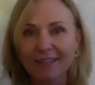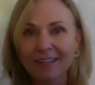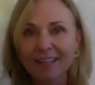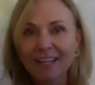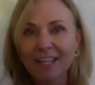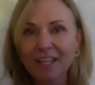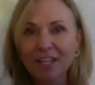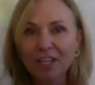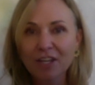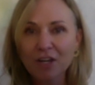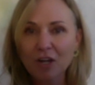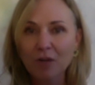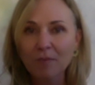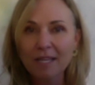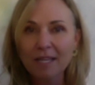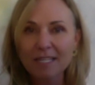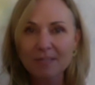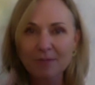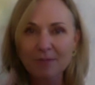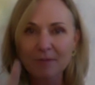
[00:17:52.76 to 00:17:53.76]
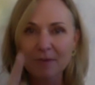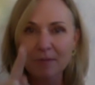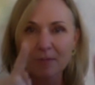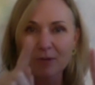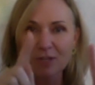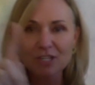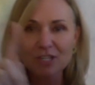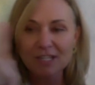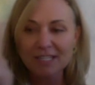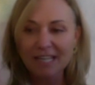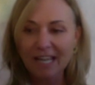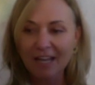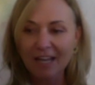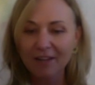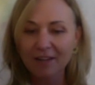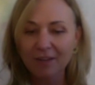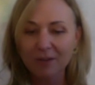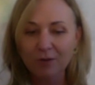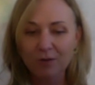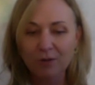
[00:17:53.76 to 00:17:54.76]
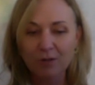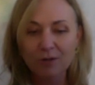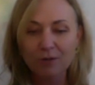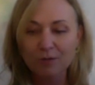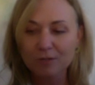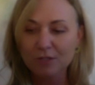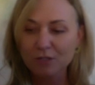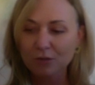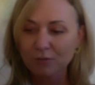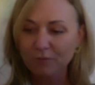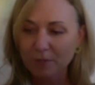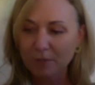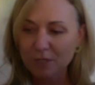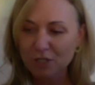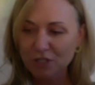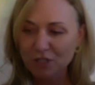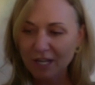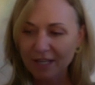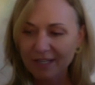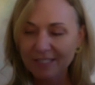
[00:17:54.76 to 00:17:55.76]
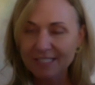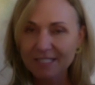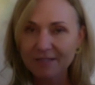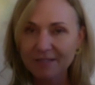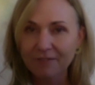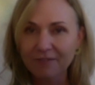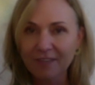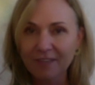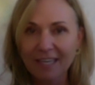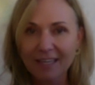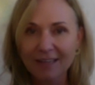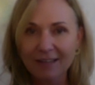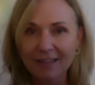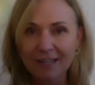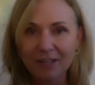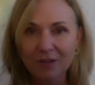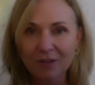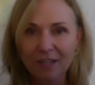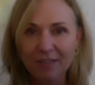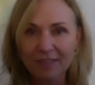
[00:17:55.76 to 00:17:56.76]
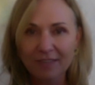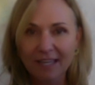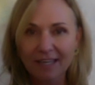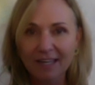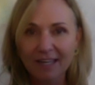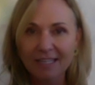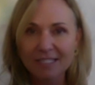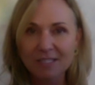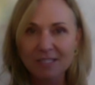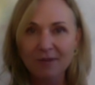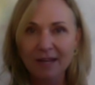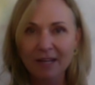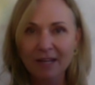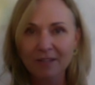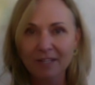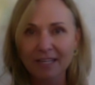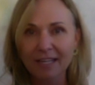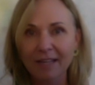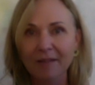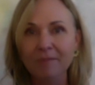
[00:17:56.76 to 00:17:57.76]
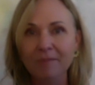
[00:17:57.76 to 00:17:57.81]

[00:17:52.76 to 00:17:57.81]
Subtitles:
you know, because from the pushing down to the glutes, you push down into the feet and you get that nice grounding.